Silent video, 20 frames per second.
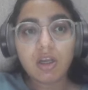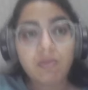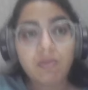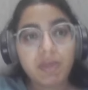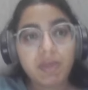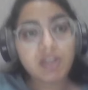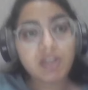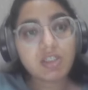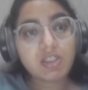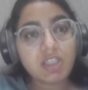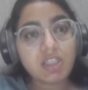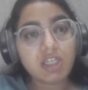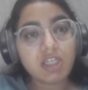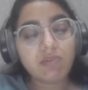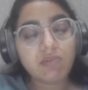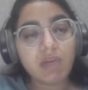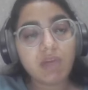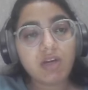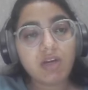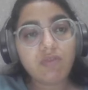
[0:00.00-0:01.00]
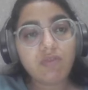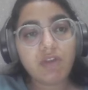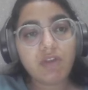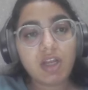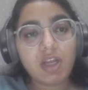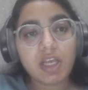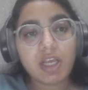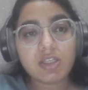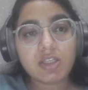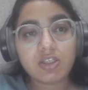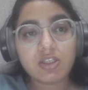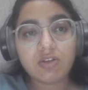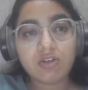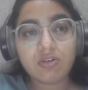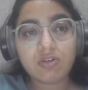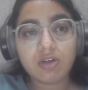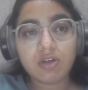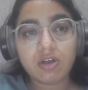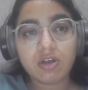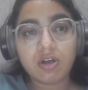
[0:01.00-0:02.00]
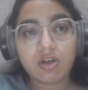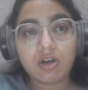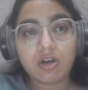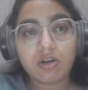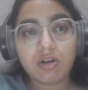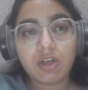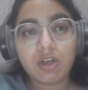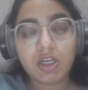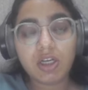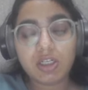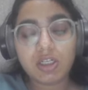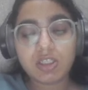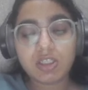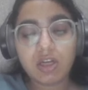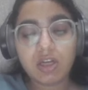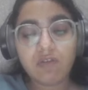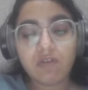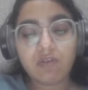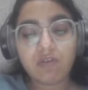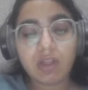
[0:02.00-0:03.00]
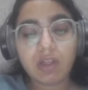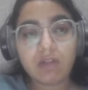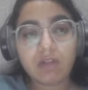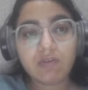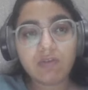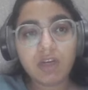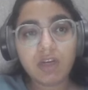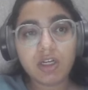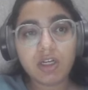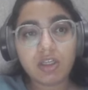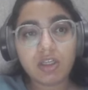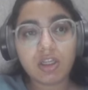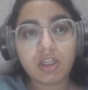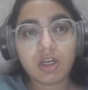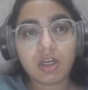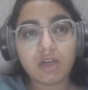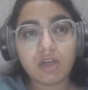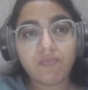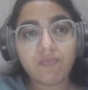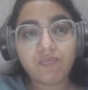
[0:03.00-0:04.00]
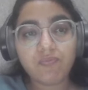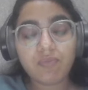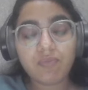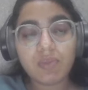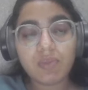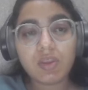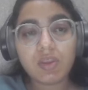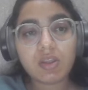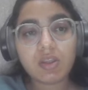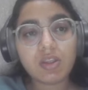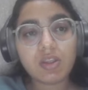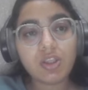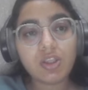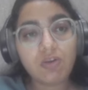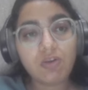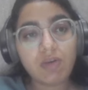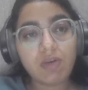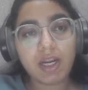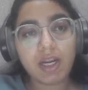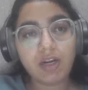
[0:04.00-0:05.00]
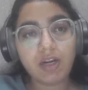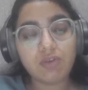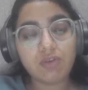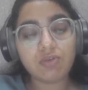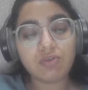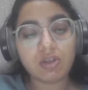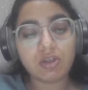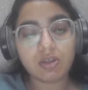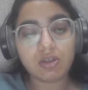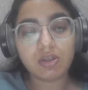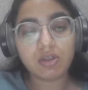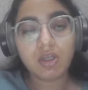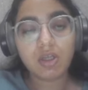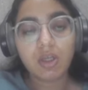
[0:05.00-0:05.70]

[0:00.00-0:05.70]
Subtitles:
Print statement will execute itself, give it the new line to the